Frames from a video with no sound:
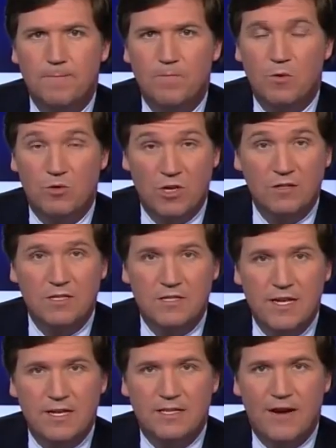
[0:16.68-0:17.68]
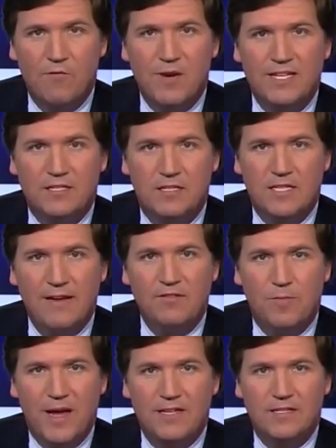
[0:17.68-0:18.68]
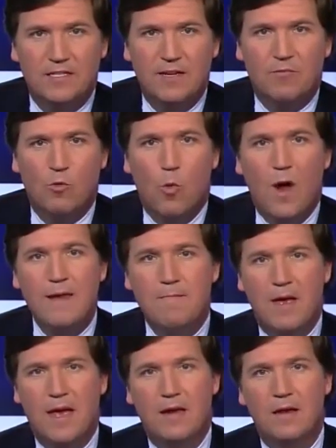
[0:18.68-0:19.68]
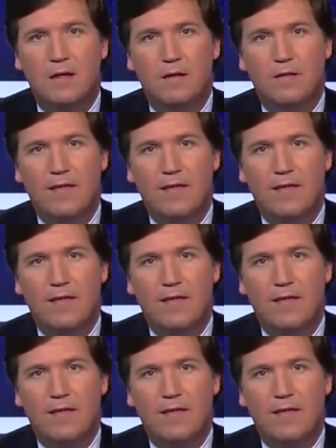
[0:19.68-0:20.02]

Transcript: The result is this. Everybody gets a safe space except white men.